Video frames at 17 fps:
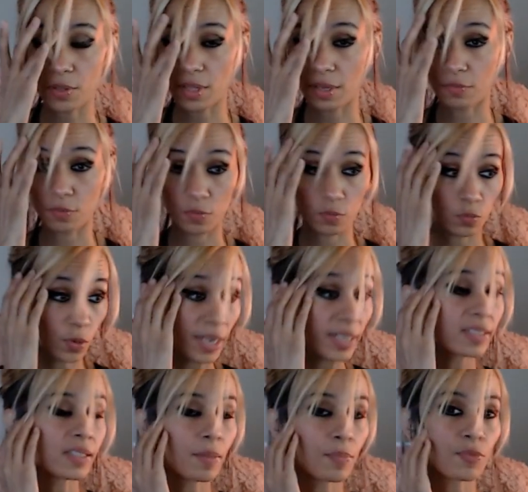They've
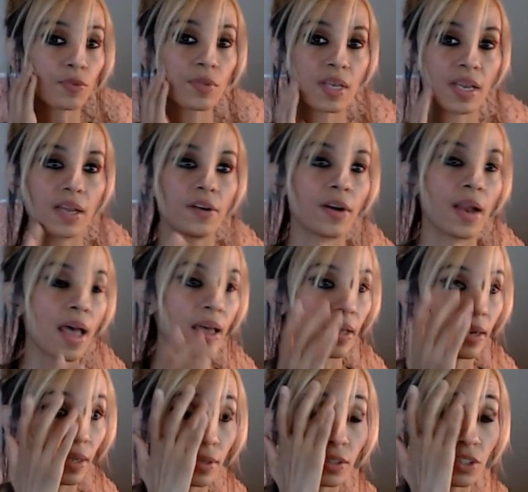raised them through the internet,
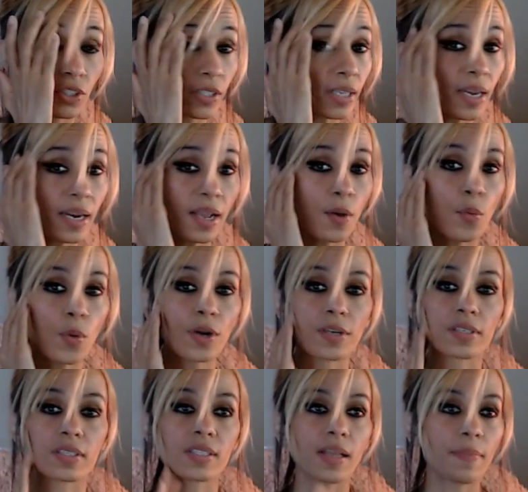and it's just going to get
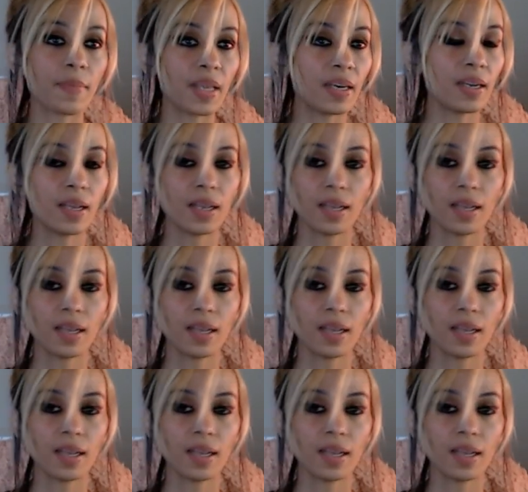worse. I mean,